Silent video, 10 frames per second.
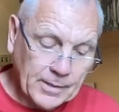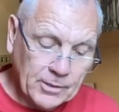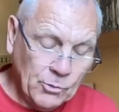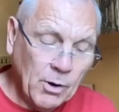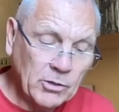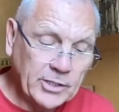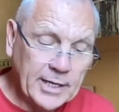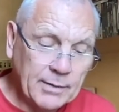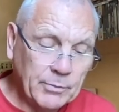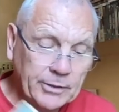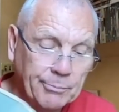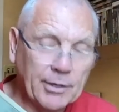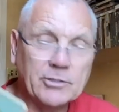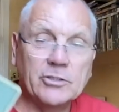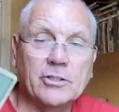You are dealing with the
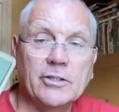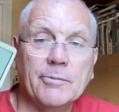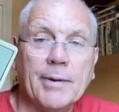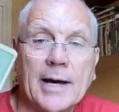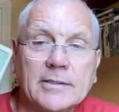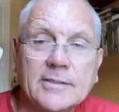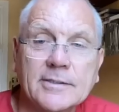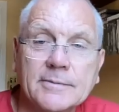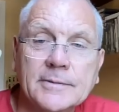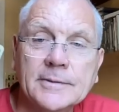present and the past.